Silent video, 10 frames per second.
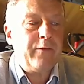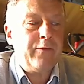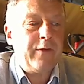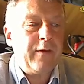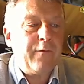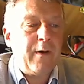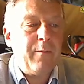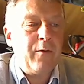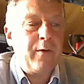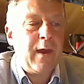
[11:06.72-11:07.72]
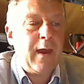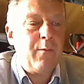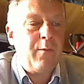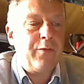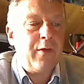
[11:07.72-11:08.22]
to see if I'm okay
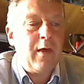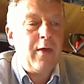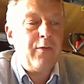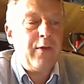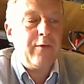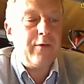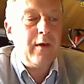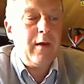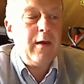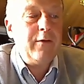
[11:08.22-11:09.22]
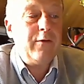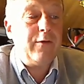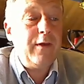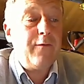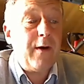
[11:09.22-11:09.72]
with this, to see if